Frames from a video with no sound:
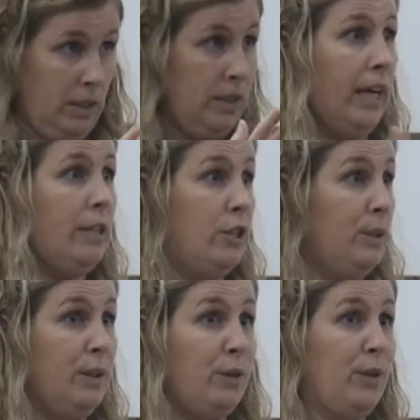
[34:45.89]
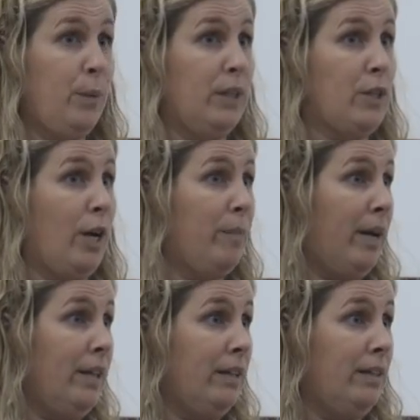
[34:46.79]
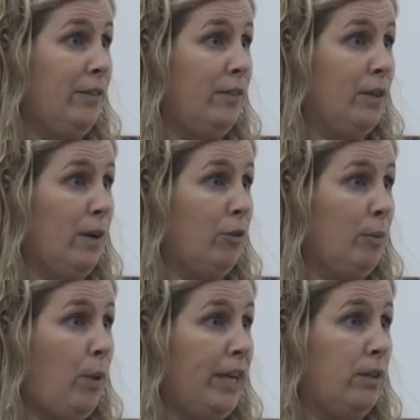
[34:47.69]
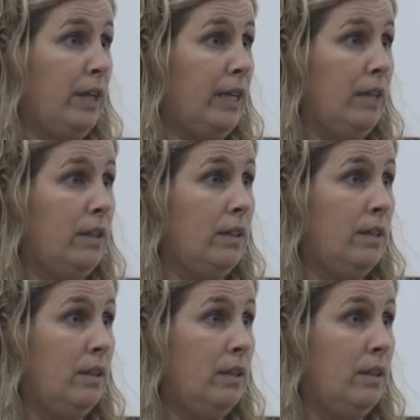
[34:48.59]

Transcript: Yeah, do either of you want to talk about it, if you feel comfortable, why you like it?